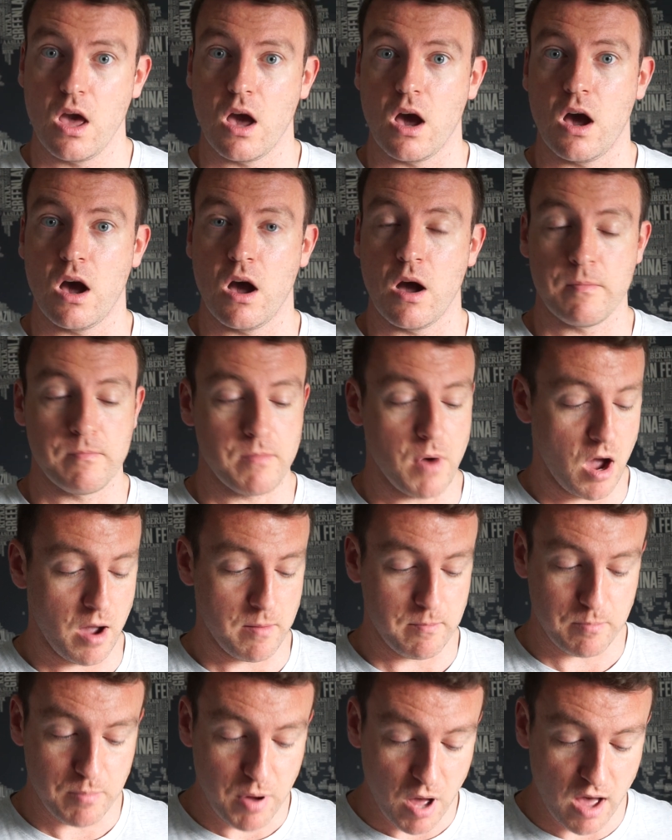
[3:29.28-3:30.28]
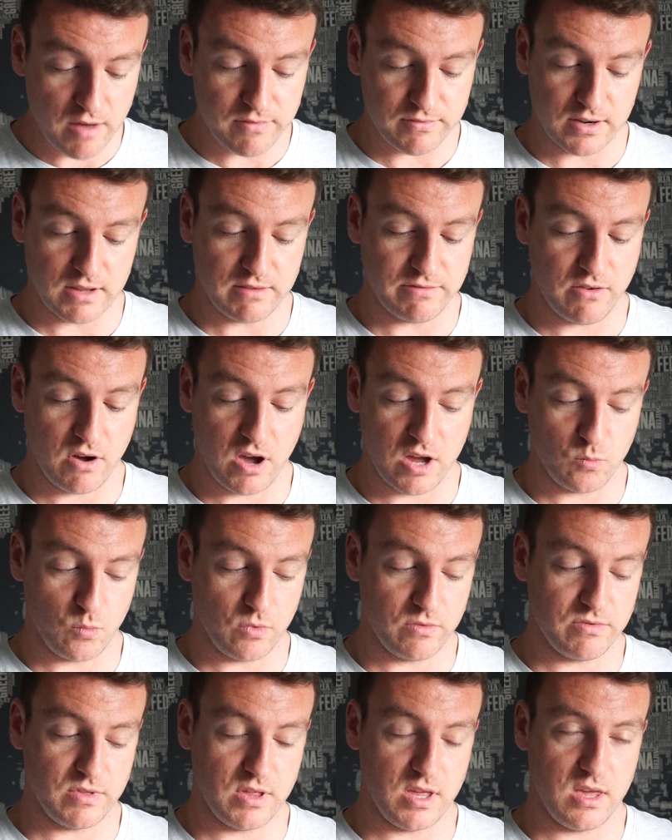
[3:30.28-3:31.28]
I'm perfectly fine
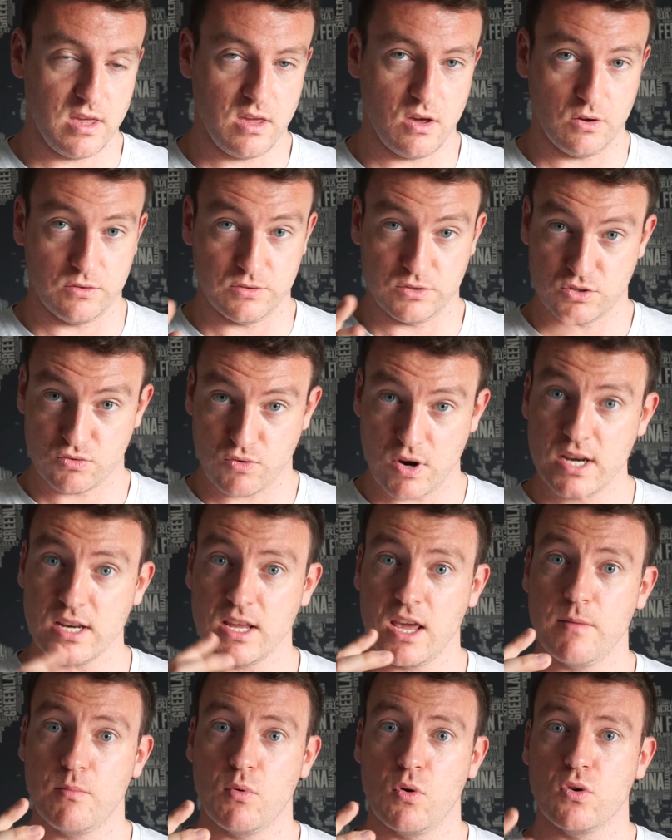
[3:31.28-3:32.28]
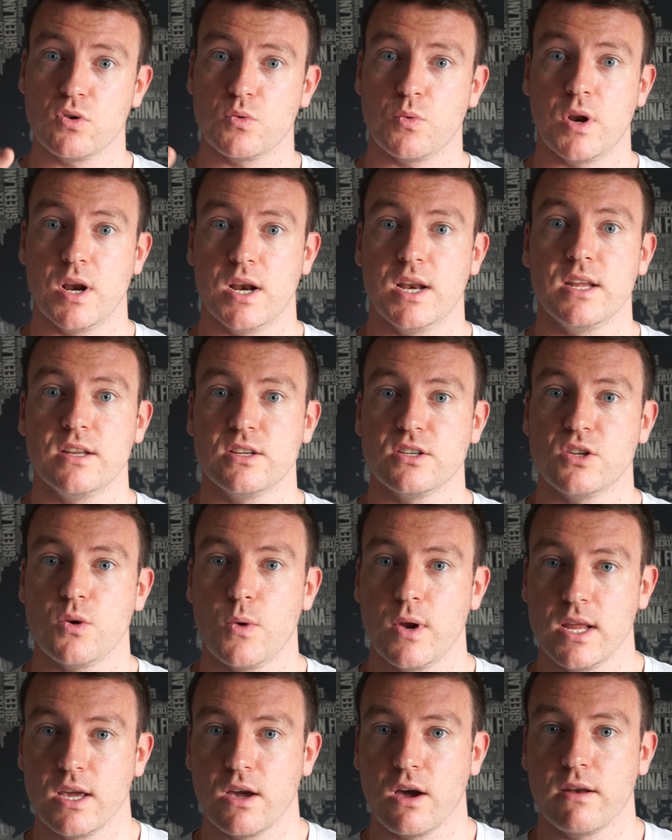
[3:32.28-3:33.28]
with the on-screen keyboard when I need to do
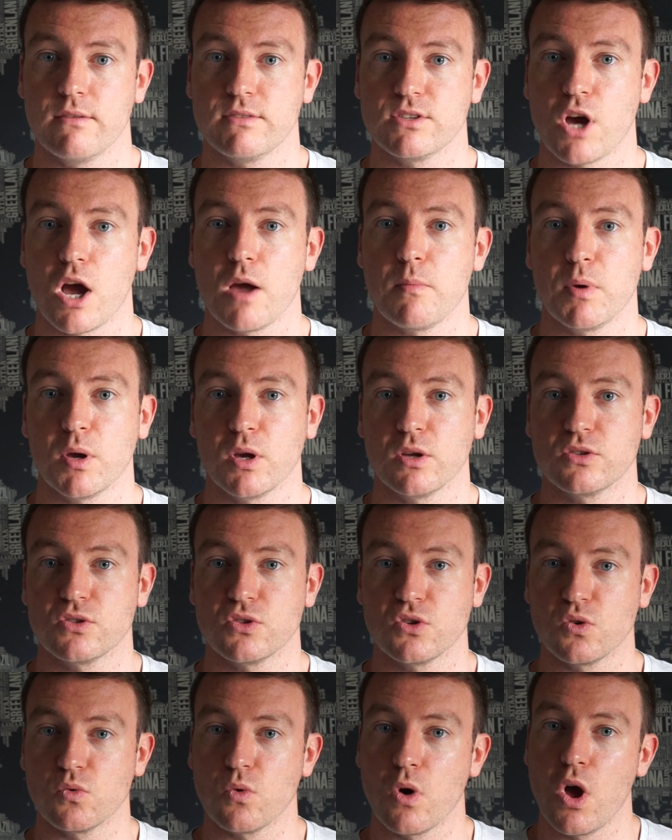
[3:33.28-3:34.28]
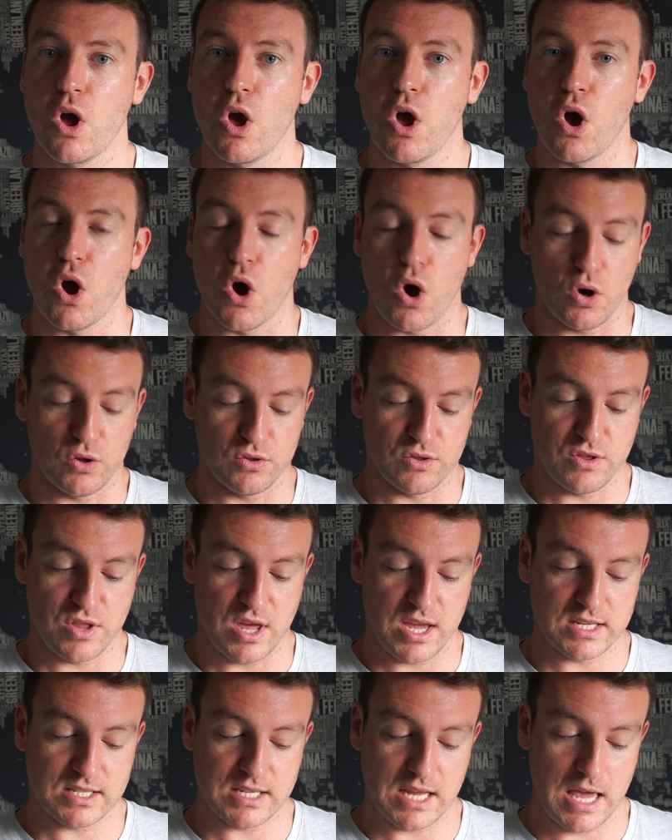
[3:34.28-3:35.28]
any kind of typing at all on
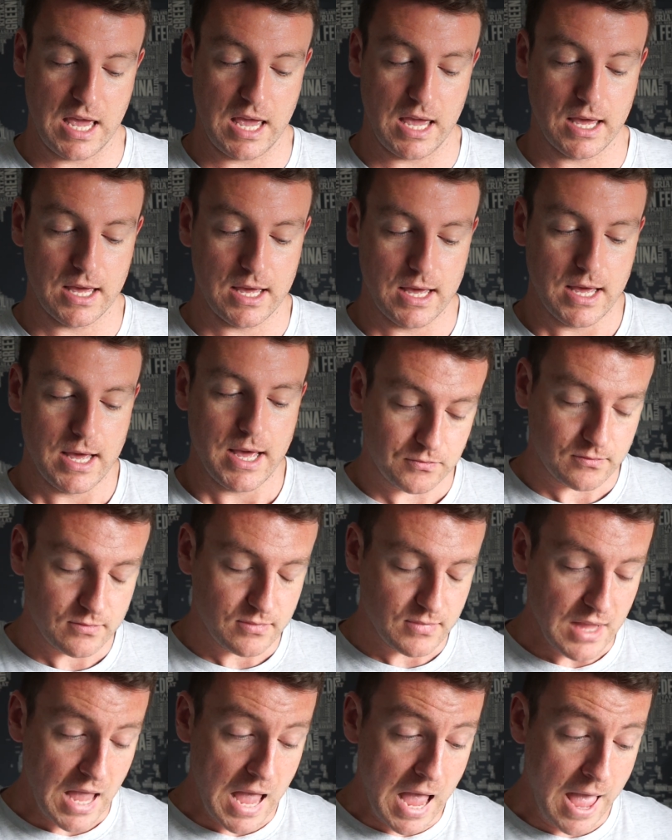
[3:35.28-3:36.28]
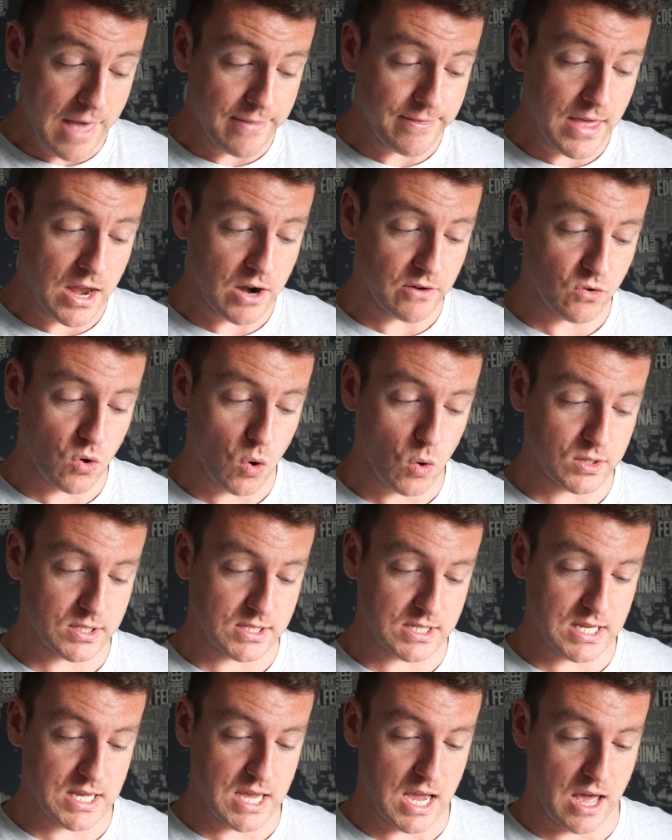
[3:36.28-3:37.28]
this here. And then of
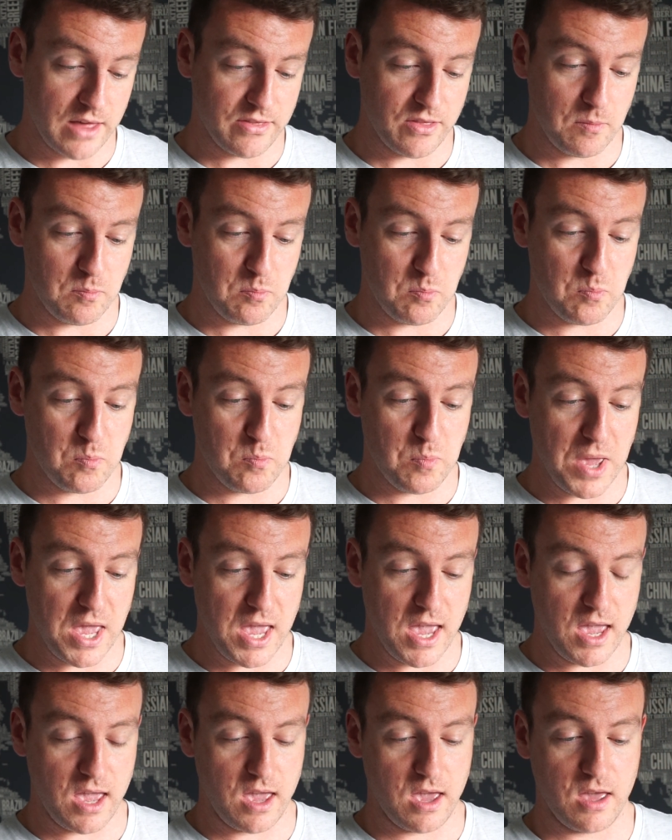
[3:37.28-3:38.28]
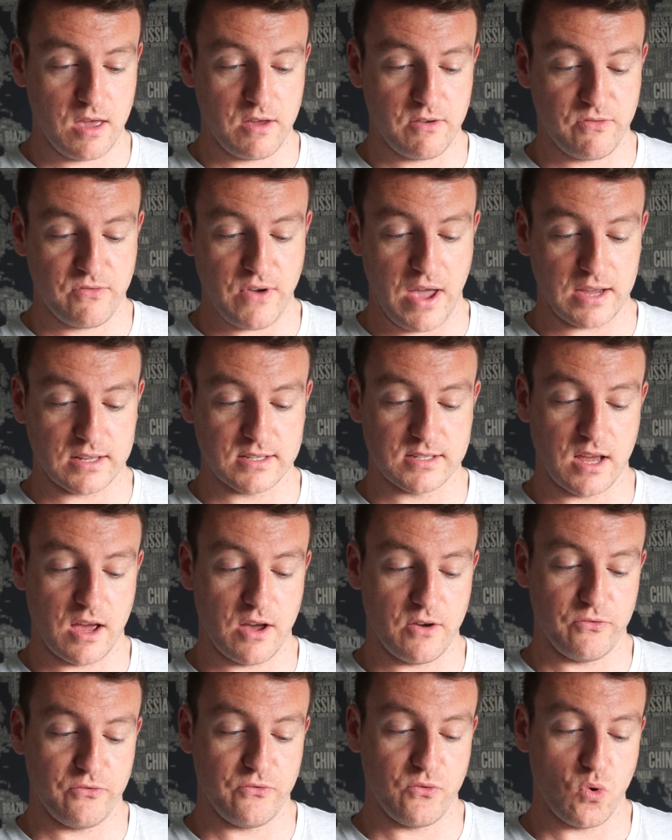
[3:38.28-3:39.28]
course the other big
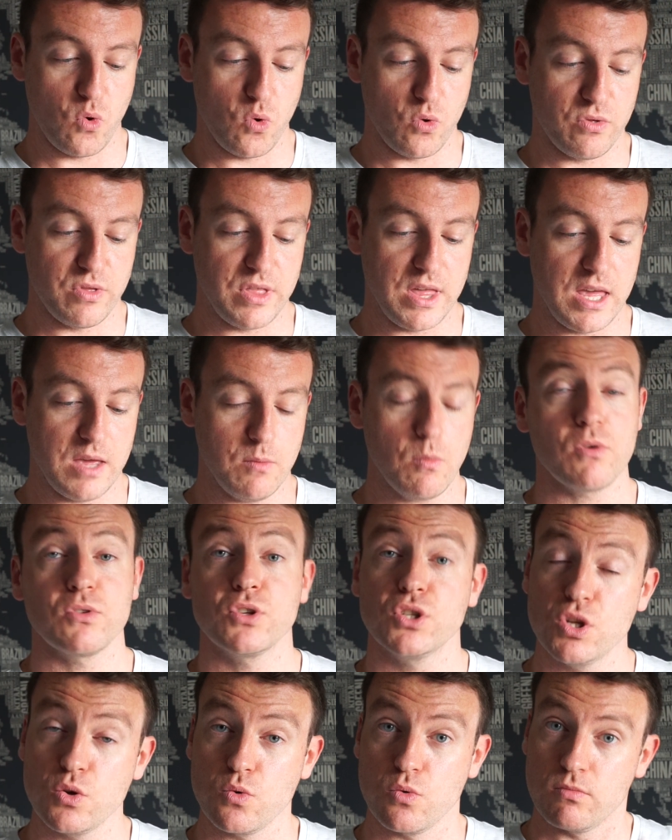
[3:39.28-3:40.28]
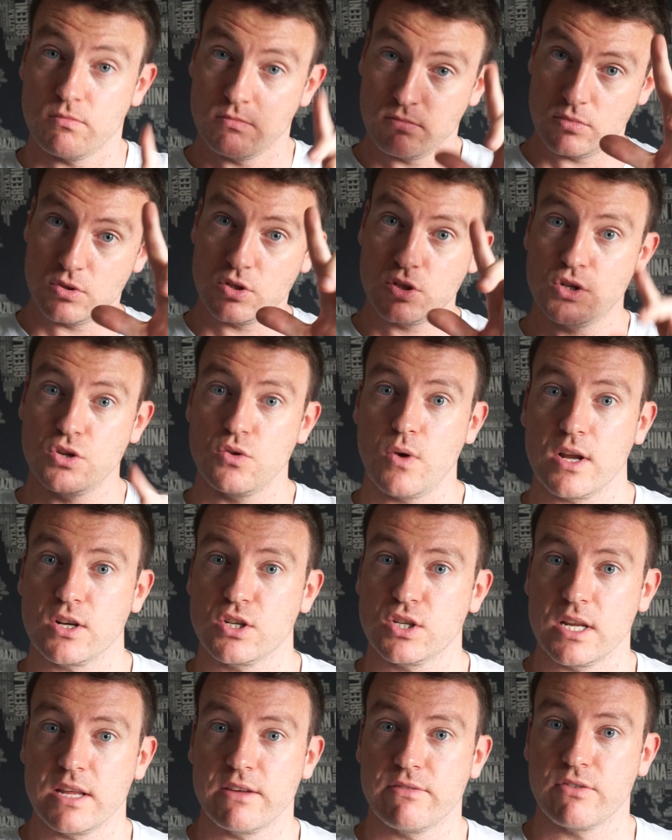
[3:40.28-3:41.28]
factor for the, well, two
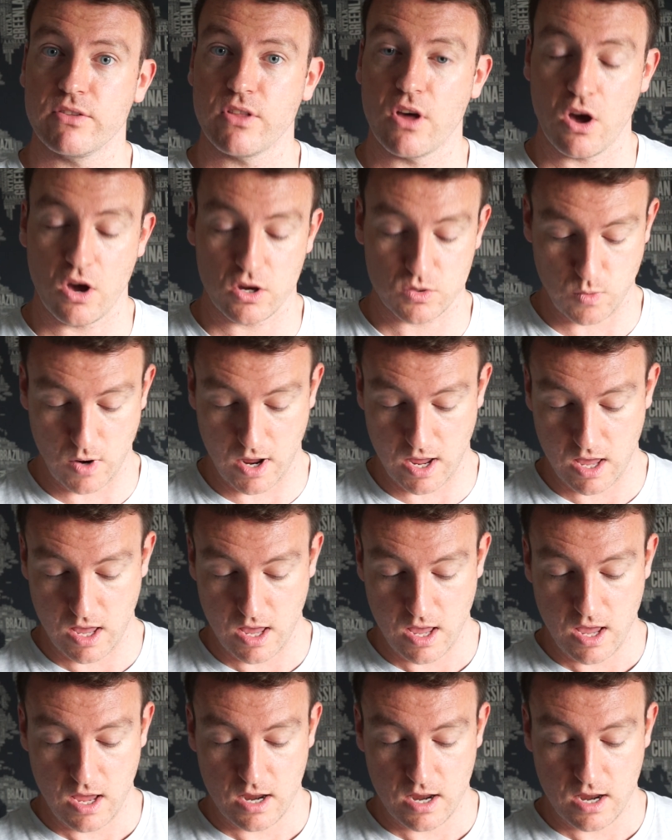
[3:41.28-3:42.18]
actually for the hardware.